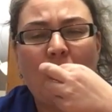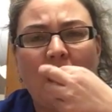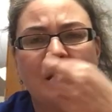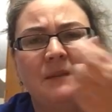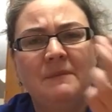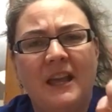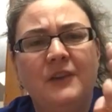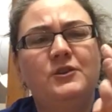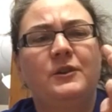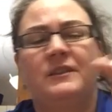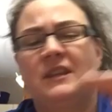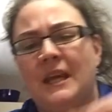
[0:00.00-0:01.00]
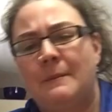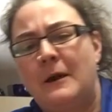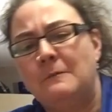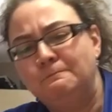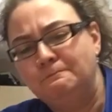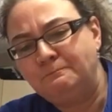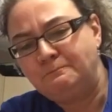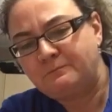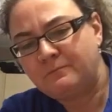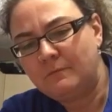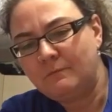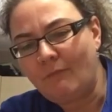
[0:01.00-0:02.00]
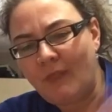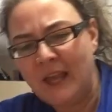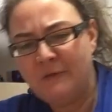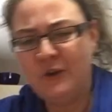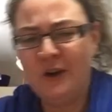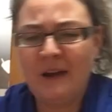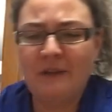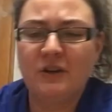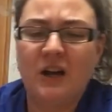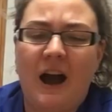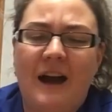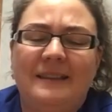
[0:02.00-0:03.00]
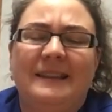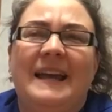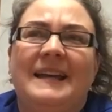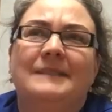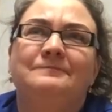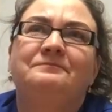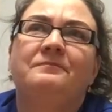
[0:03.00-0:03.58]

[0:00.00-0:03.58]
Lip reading: Something else you can think about, if you have ever got like